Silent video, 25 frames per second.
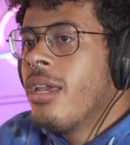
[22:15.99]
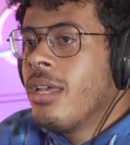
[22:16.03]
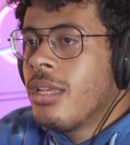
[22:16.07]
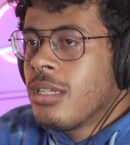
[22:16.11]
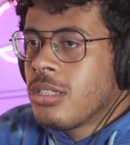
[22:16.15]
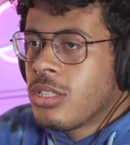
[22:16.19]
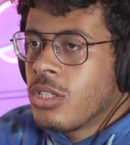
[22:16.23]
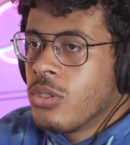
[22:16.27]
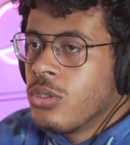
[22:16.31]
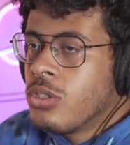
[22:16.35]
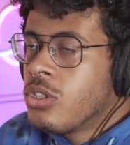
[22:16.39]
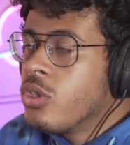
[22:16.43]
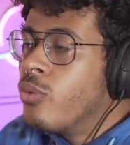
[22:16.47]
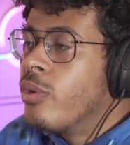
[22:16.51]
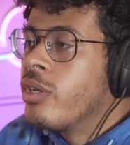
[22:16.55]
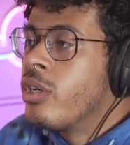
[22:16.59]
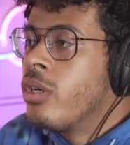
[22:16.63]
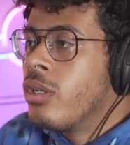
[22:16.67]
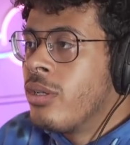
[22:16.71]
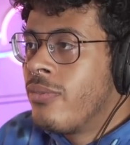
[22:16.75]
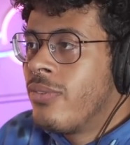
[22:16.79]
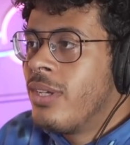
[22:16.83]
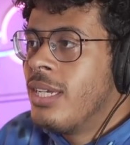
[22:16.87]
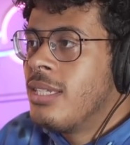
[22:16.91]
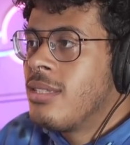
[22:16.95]
So doing all
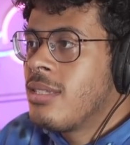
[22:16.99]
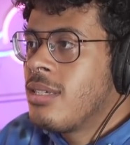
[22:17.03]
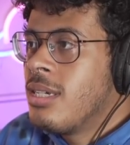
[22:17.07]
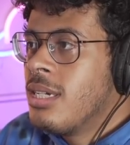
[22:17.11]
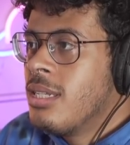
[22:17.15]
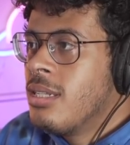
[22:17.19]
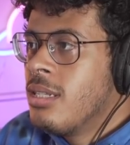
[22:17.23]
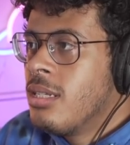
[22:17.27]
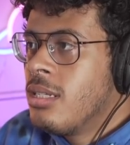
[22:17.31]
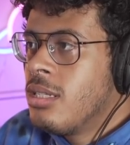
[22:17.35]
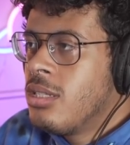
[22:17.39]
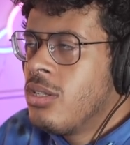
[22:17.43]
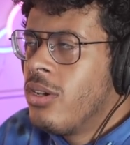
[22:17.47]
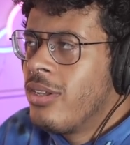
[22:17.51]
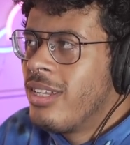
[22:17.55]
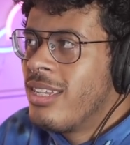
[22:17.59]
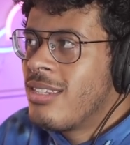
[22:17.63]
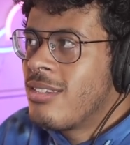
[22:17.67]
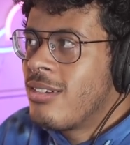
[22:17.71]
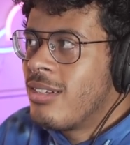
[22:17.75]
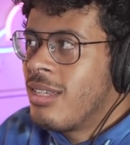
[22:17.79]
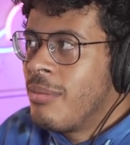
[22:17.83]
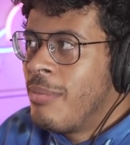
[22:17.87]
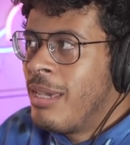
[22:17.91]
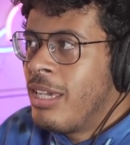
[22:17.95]
of this can not
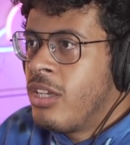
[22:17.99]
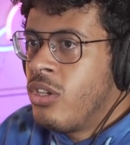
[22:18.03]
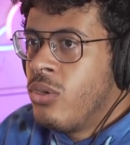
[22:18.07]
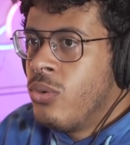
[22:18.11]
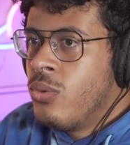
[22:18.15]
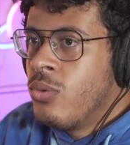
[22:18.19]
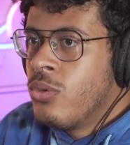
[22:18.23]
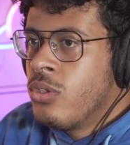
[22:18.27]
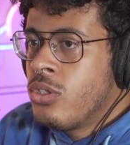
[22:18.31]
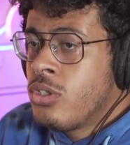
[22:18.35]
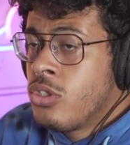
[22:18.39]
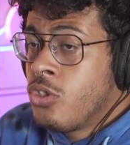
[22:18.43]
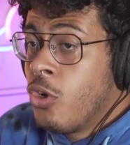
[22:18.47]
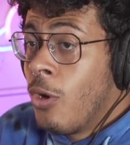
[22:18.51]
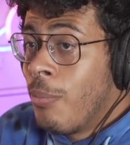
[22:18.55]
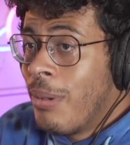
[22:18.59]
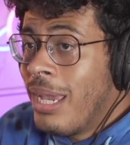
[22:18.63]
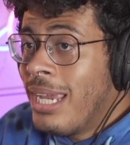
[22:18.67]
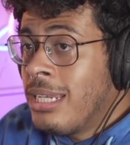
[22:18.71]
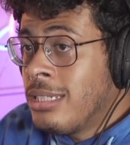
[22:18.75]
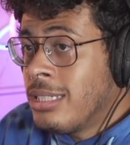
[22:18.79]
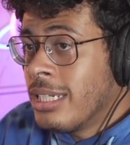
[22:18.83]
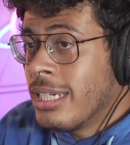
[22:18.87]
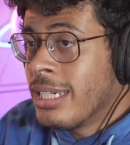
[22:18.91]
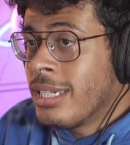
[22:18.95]
necessarily make you stop
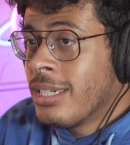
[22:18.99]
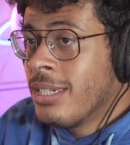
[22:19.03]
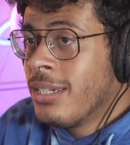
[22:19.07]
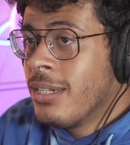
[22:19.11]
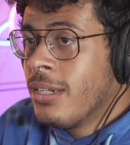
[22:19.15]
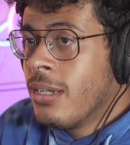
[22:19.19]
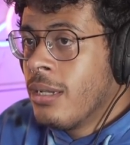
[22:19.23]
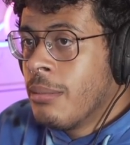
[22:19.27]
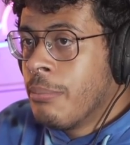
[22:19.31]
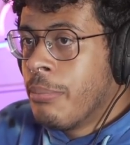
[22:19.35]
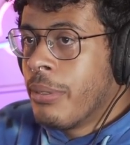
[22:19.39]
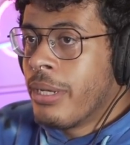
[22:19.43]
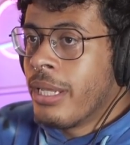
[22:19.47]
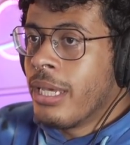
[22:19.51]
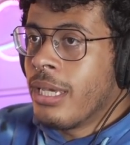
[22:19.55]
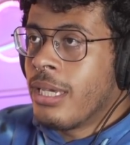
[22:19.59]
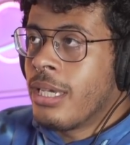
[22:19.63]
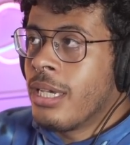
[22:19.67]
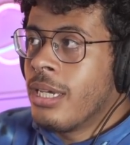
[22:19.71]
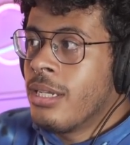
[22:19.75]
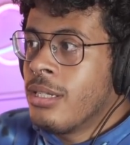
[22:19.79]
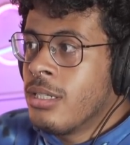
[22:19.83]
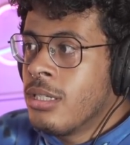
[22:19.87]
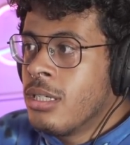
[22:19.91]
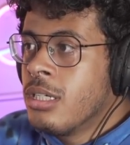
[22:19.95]
aging, but it
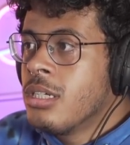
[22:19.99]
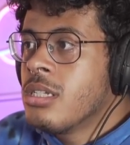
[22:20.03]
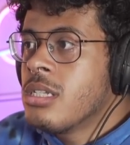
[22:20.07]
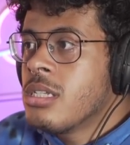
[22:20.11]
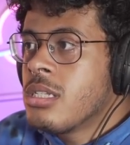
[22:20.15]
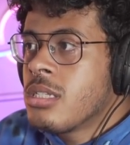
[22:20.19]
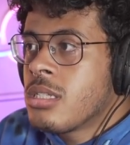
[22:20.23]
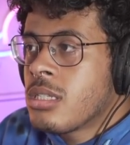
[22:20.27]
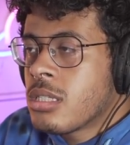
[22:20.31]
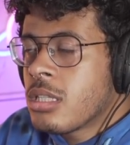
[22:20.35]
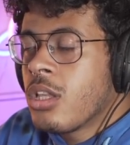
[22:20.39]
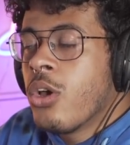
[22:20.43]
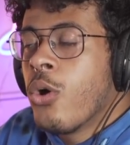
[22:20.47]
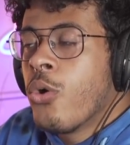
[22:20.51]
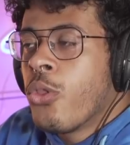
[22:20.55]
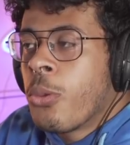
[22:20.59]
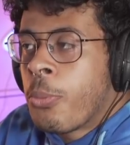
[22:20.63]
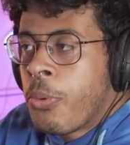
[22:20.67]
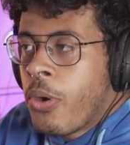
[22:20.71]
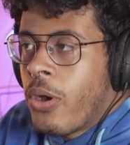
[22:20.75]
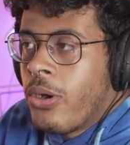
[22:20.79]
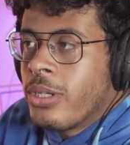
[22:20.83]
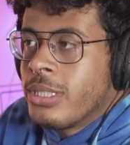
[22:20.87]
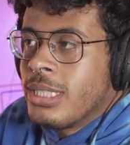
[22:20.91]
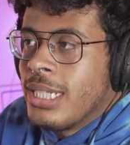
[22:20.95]
can slow the
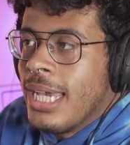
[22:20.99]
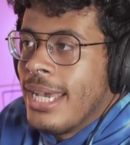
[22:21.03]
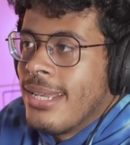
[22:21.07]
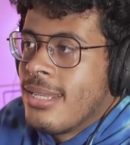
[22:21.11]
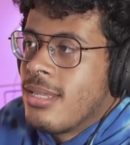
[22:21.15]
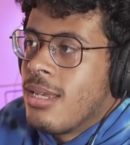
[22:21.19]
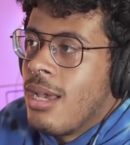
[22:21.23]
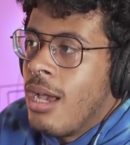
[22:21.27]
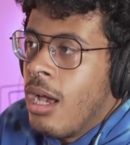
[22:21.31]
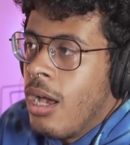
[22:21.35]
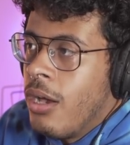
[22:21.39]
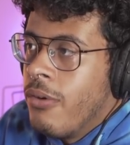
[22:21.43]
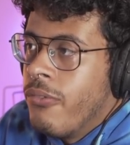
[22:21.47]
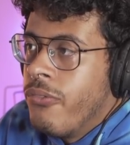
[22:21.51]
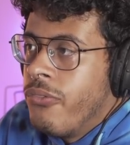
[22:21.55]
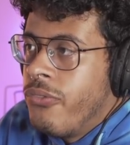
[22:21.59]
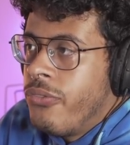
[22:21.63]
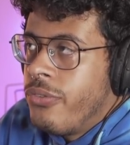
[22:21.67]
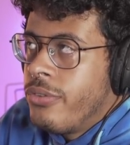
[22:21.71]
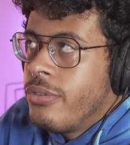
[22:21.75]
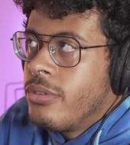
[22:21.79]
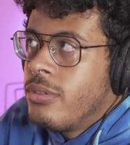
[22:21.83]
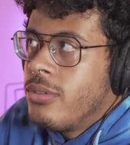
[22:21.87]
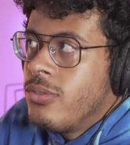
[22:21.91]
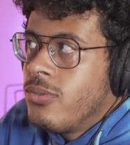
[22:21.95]
process
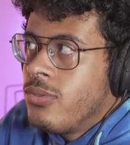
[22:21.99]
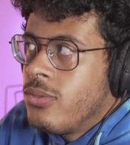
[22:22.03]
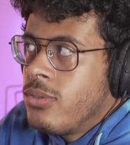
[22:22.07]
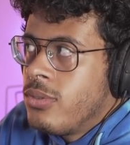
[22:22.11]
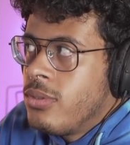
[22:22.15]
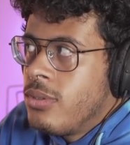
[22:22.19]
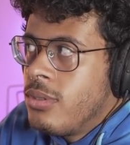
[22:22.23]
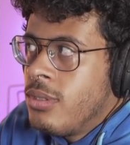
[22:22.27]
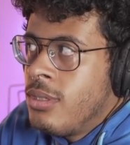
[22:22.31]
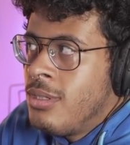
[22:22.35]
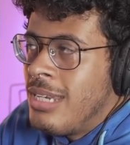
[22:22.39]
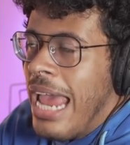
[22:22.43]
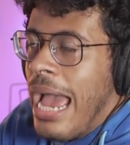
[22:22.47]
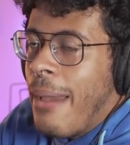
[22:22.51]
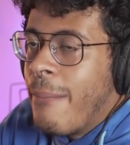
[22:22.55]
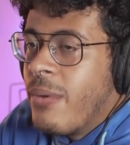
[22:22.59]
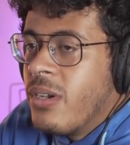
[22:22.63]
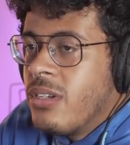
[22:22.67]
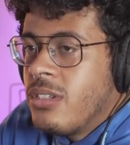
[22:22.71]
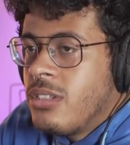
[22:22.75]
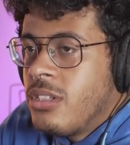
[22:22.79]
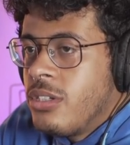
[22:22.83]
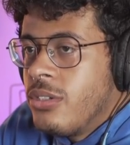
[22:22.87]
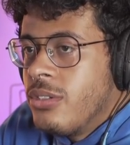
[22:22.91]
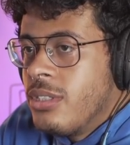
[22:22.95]
of
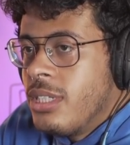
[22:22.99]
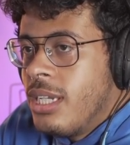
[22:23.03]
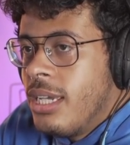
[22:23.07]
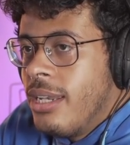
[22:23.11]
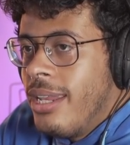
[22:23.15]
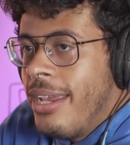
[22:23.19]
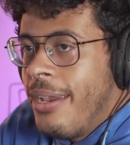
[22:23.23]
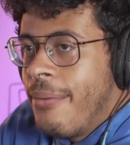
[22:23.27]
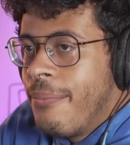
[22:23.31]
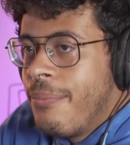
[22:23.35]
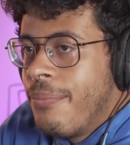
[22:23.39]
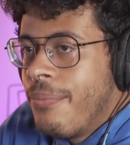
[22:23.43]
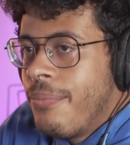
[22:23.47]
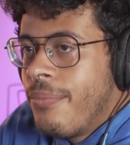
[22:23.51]
damage to your DNA.